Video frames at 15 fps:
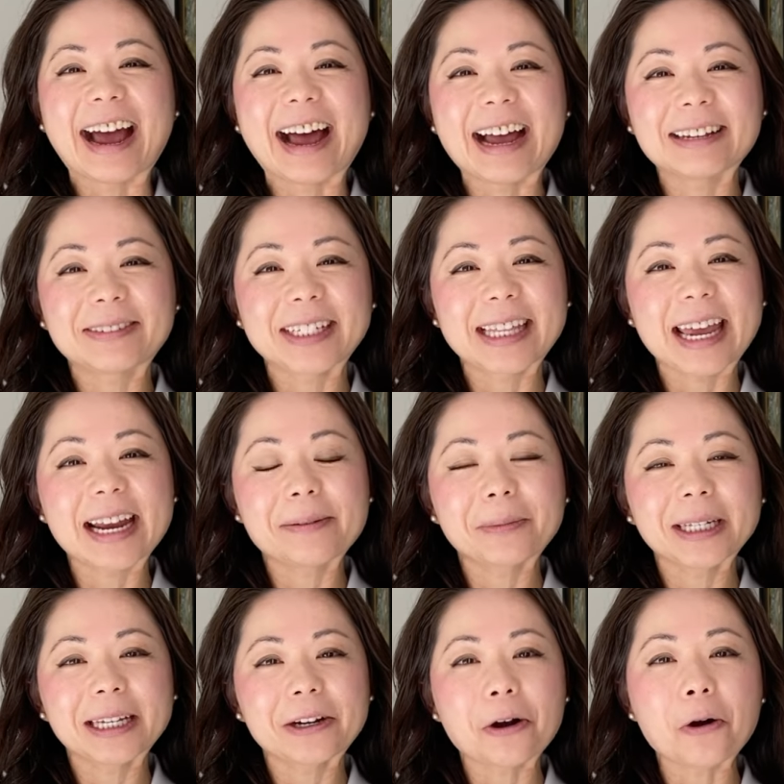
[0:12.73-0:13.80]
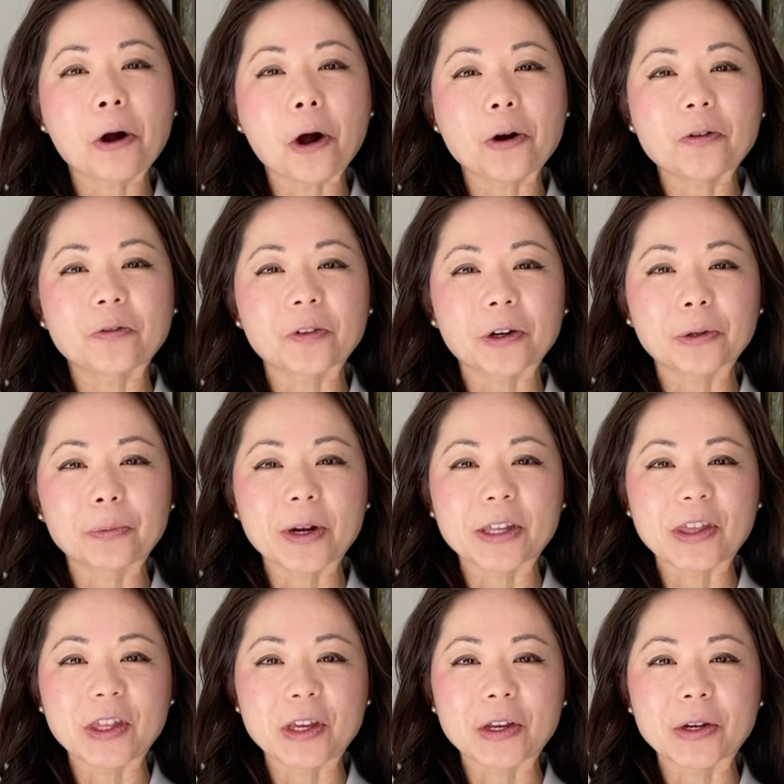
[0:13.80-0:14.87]
Today I'm going to go over with
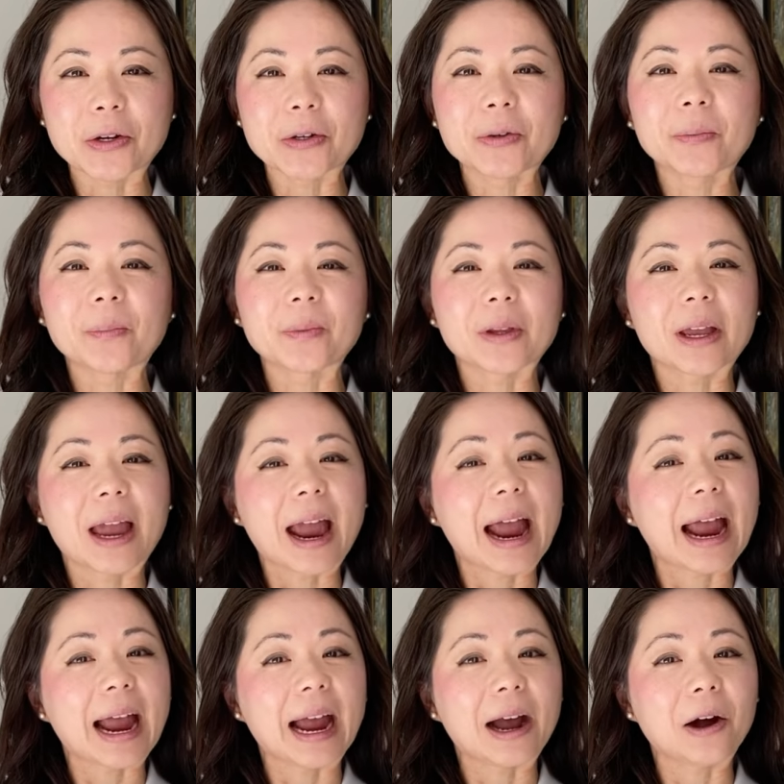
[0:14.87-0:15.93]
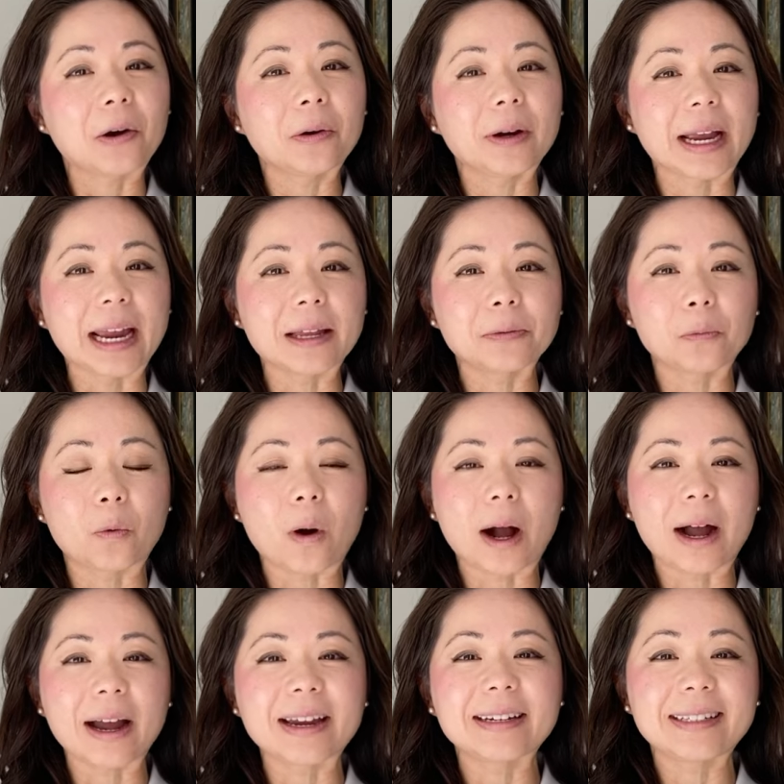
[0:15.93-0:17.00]
you how and
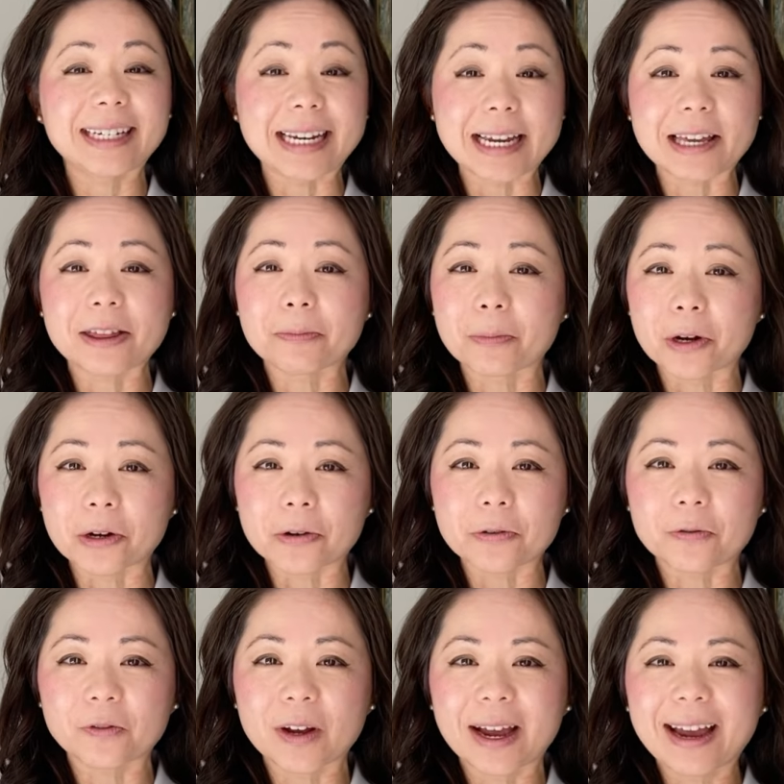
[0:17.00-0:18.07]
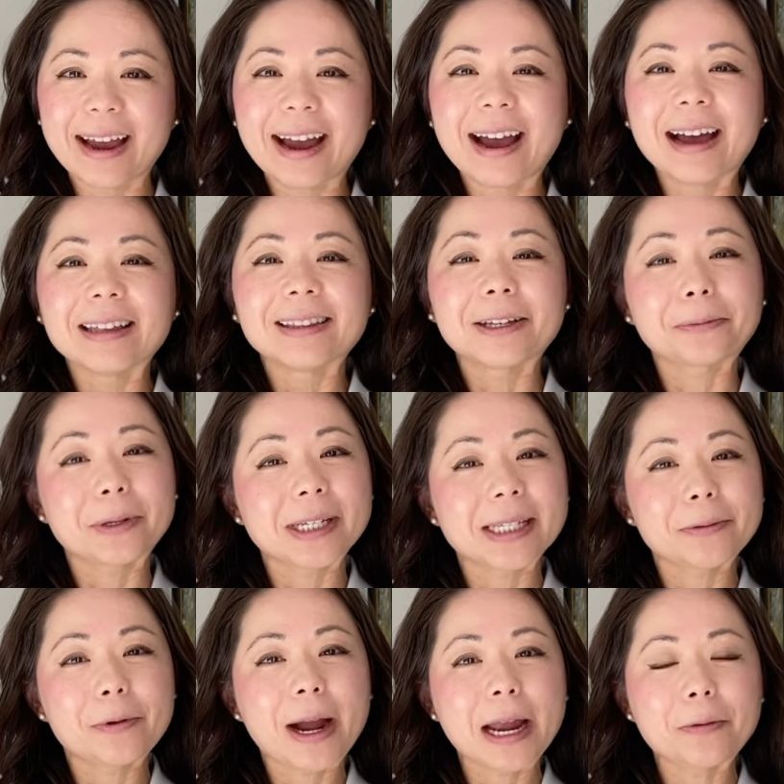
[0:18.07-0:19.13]
why teeth move. The reason
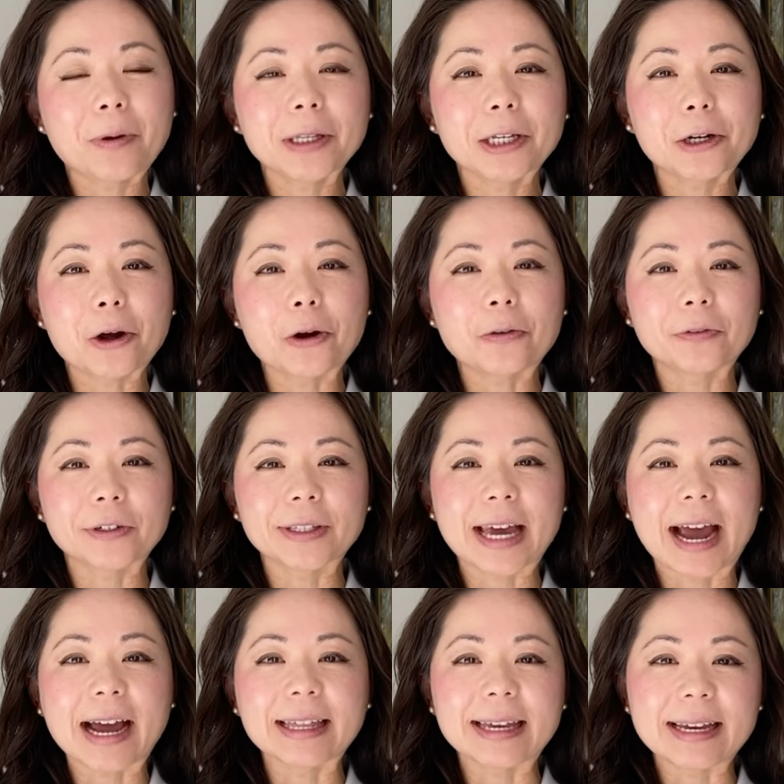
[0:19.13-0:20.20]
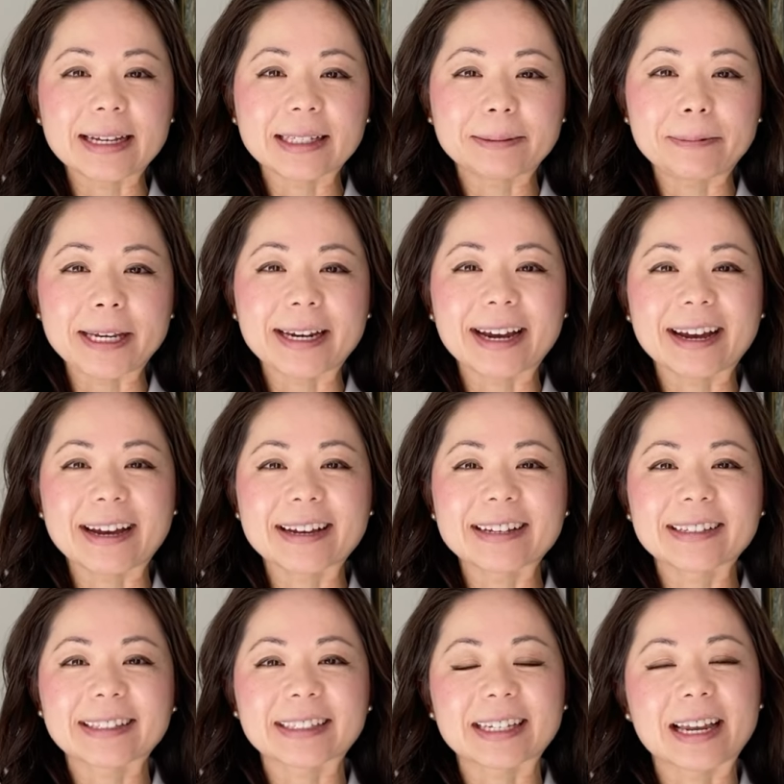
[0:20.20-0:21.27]
why I want to go over that is
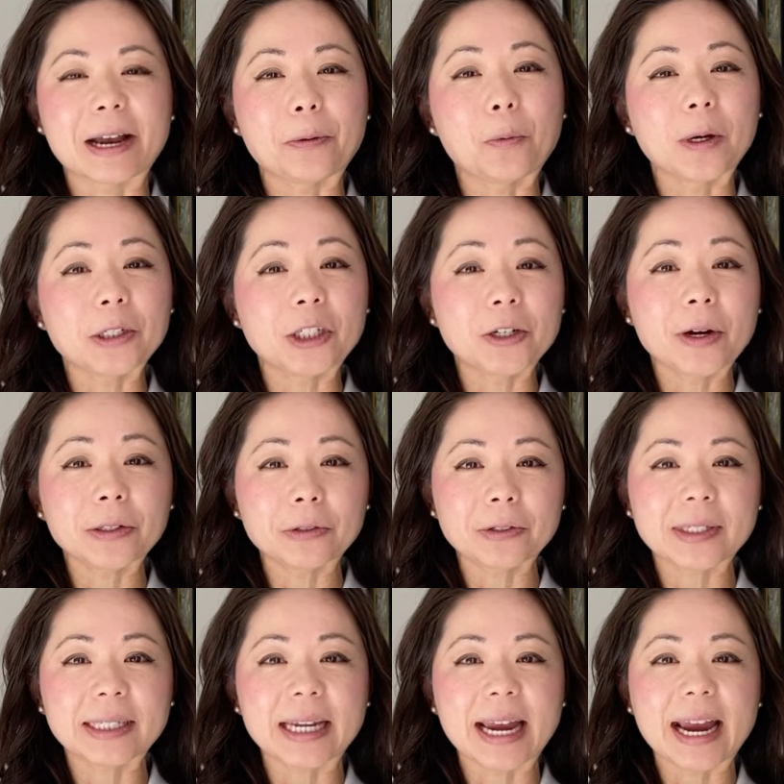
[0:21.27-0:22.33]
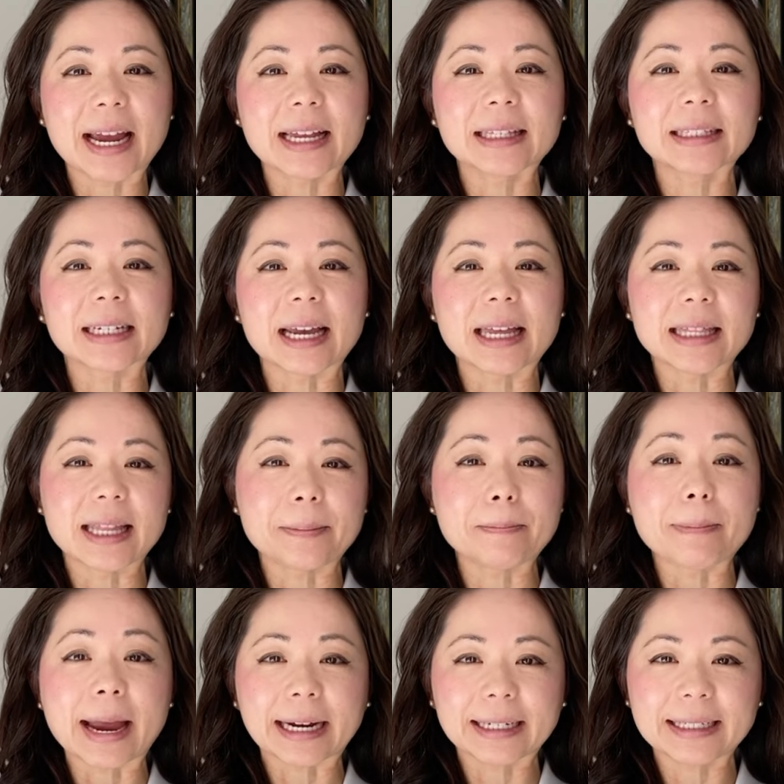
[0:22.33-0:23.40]
because once you understand the
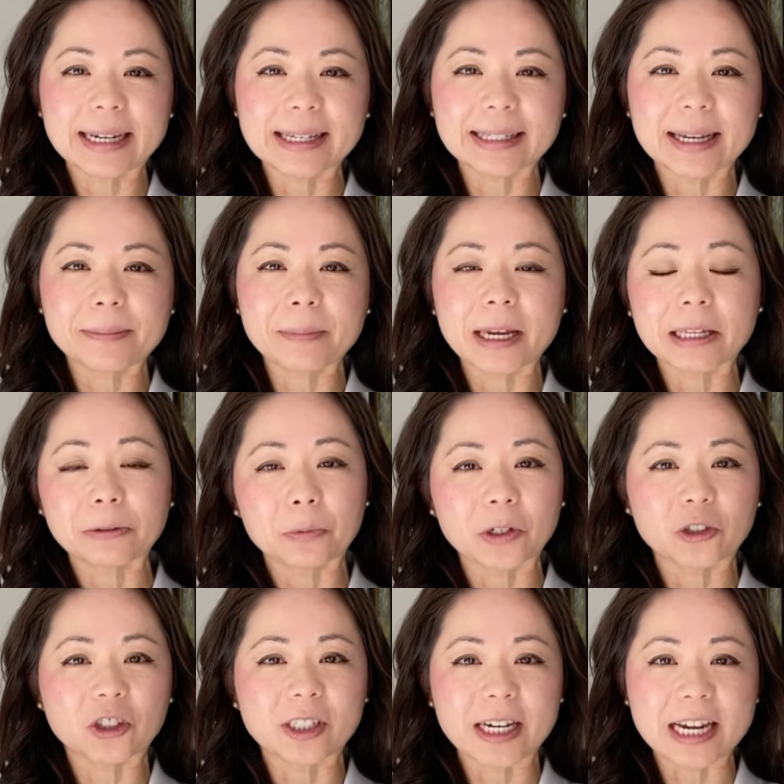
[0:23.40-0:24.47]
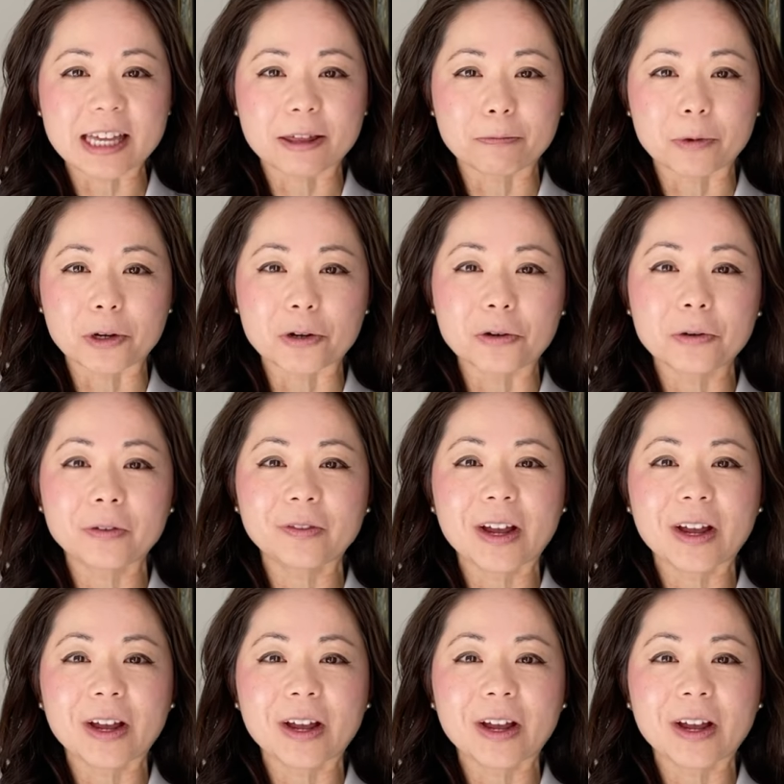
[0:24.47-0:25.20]
mechanism in which teeth move,